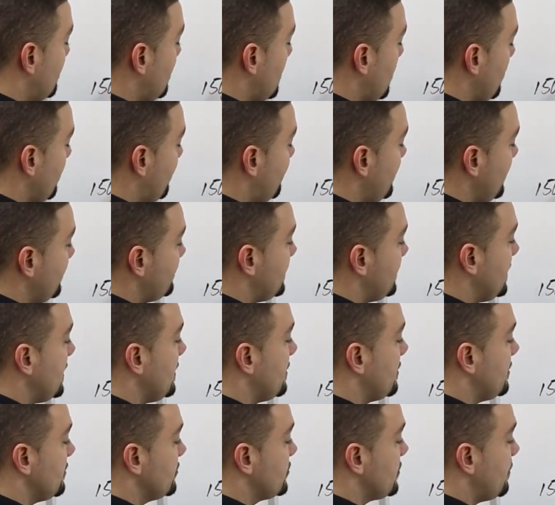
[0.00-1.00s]
about
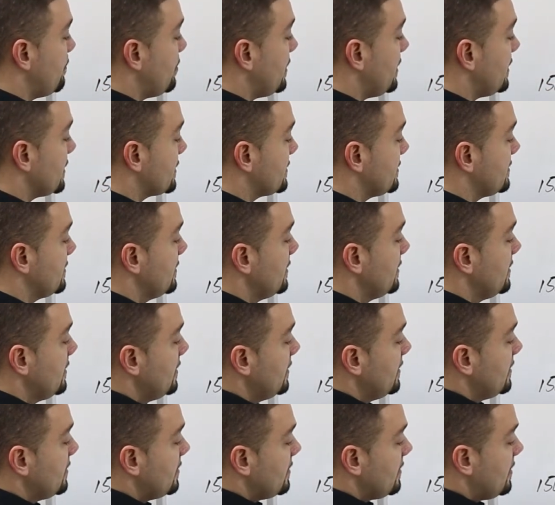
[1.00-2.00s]
$1,500 bucks.
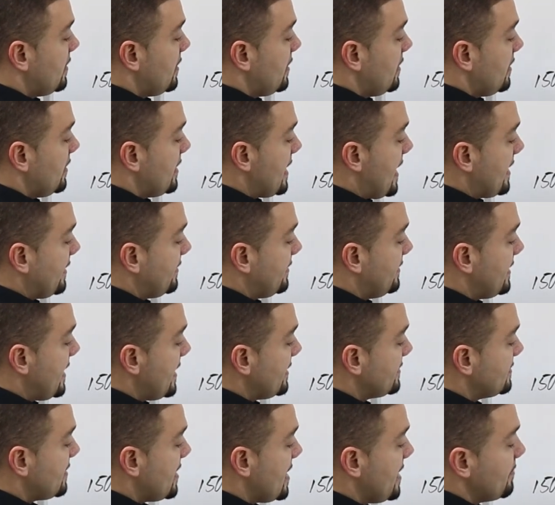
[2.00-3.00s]
At
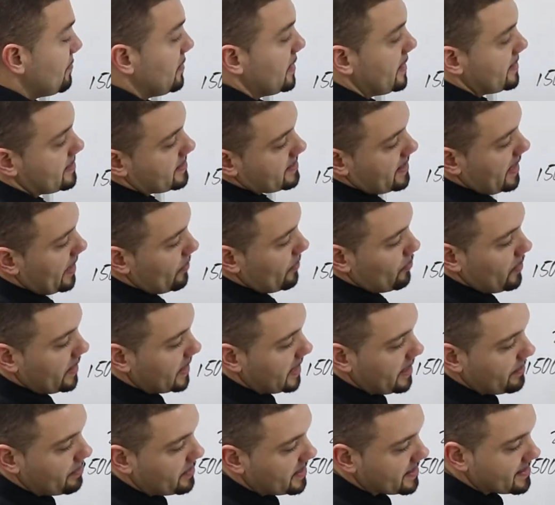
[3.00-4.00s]
that time, let's say we
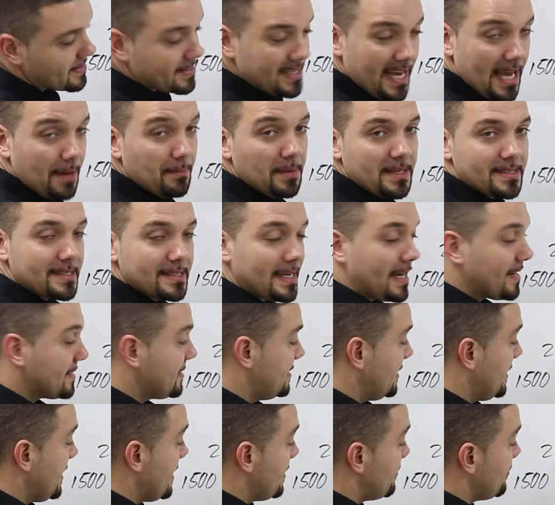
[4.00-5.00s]
keep the same exact
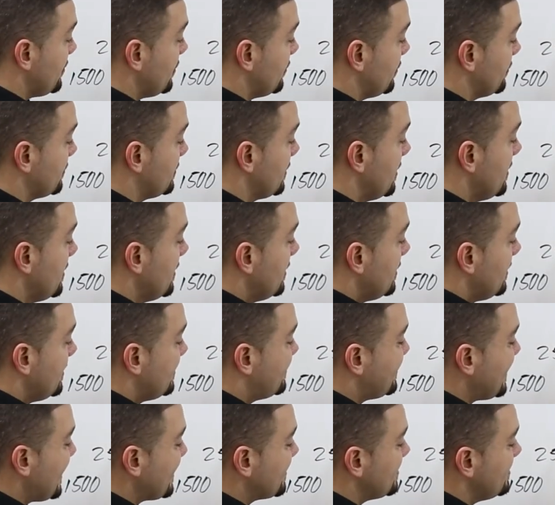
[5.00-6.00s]
scenarios.
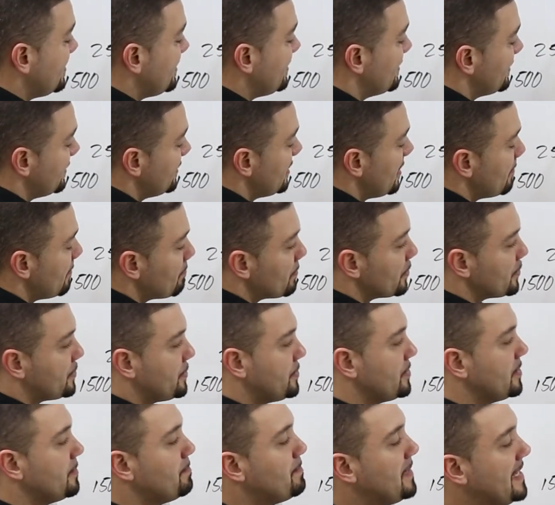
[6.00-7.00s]
It's actually, the number
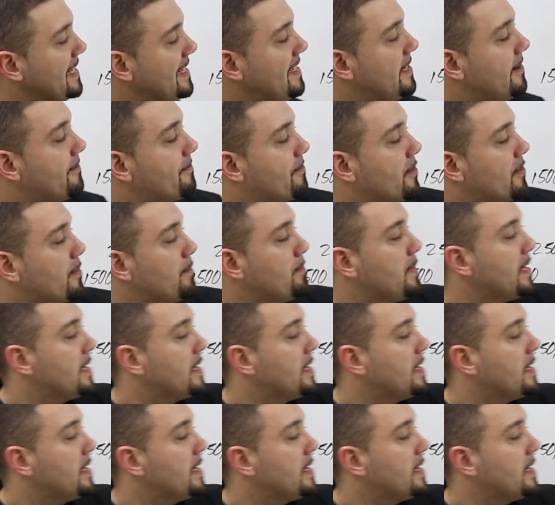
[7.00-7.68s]
should be different,